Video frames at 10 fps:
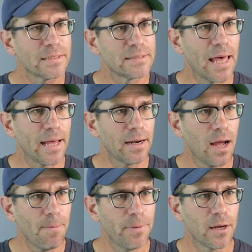is
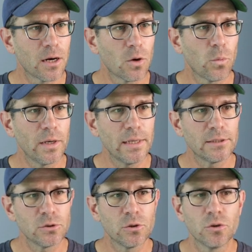that up here we
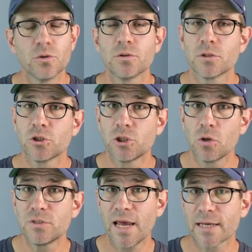need to use
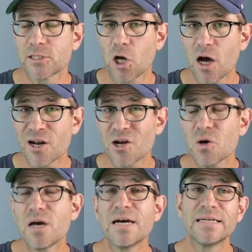showtext
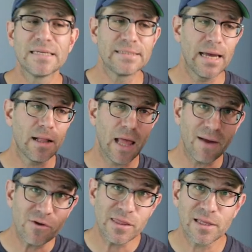auto to tell
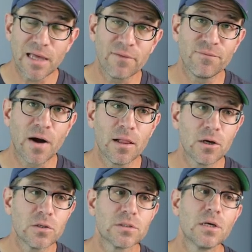everything that
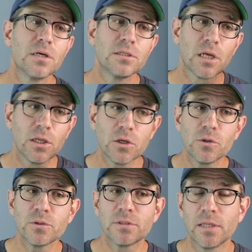follows to
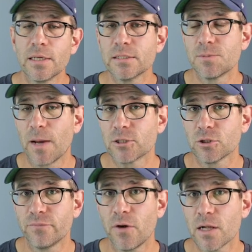use these
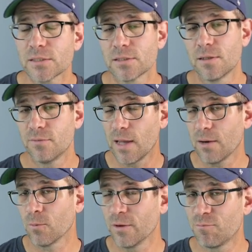special fonts
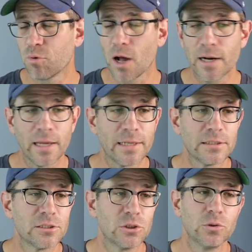that we've brought
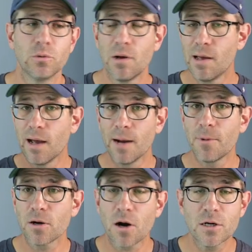into
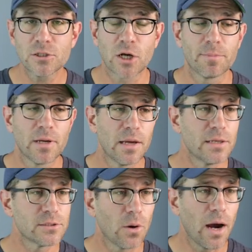um, our R script.
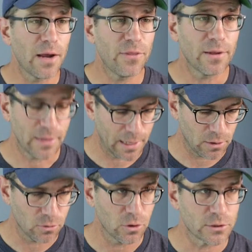So I think
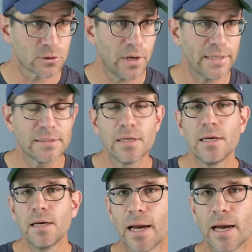that looks great.